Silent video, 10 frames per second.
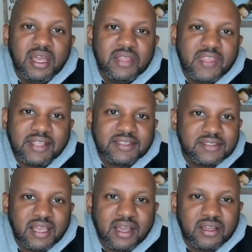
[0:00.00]
That's
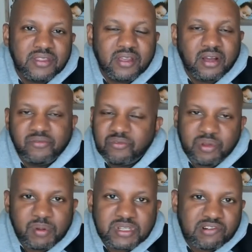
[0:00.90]
on
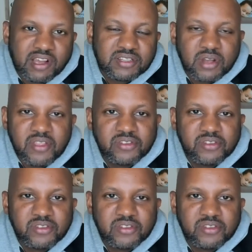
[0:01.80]
pretty much across all the